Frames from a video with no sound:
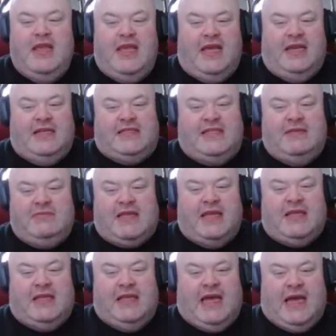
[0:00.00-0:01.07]
and it seems
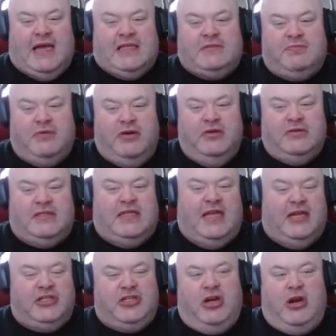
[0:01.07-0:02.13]
like Hasbro
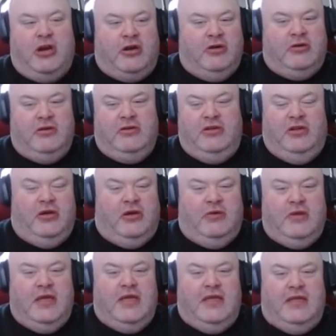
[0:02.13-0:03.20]
slash Target, you
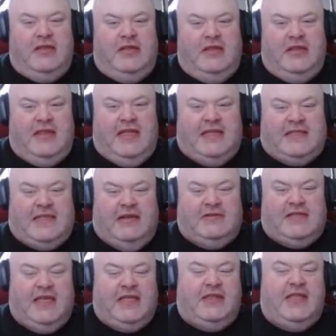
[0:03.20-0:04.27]
know, it
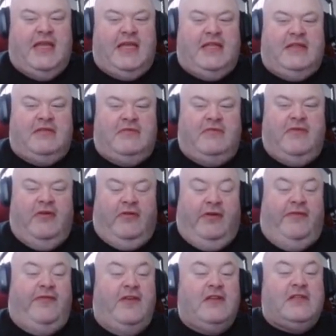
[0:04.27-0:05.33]
sounds like they,
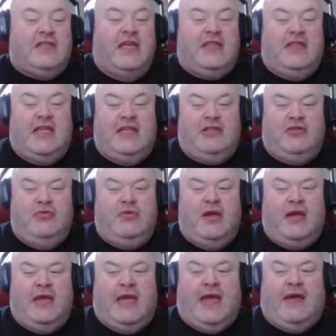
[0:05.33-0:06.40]
or it feels like they do
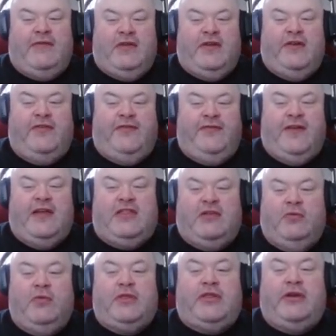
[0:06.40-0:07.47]
not have enough faith
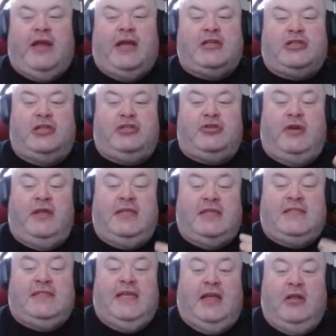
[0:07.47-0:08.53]
in what they're actually trying to
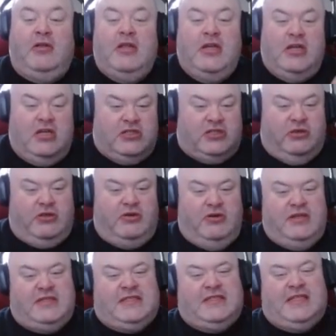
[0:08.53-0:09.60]
sell, so they're
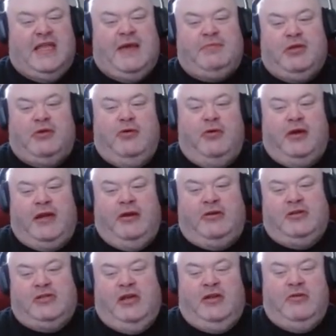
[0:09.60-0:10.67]
gonna slap the core
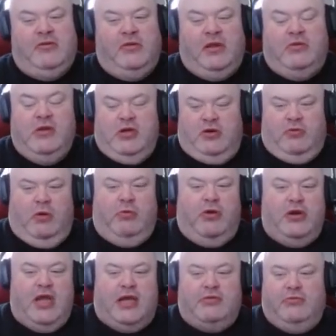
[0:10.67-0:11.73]
characters on it. Well, well,
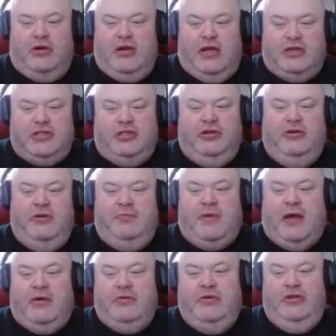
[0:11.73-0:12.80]
we're not, we're not sure
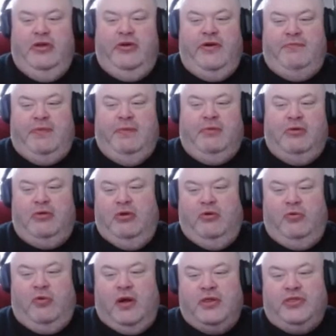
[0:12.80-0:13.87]
about, you know, if people are
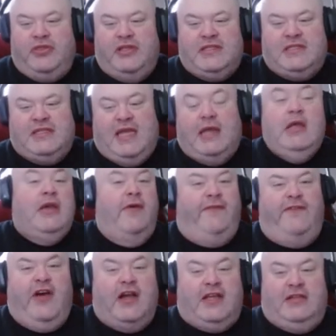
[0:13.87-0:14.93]
gonna want this set.
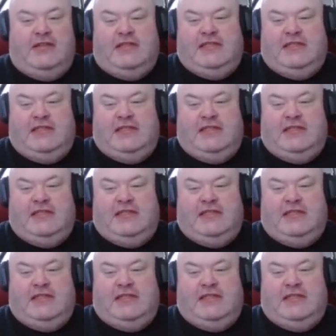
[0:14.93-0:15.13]
Fuck it,